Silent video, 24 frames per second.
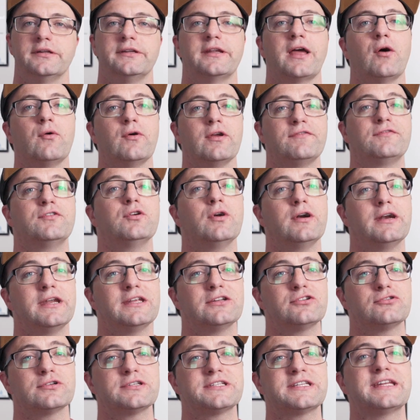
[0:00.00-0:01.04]
Now, if you're
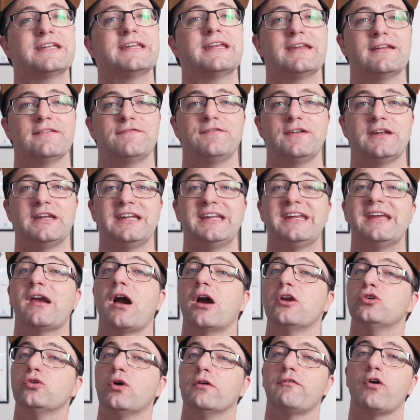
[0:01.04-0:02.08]
interested interested in Affinity,
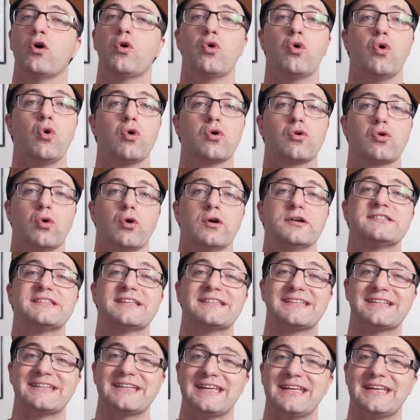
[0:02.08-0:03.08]
I do have a whole course that's an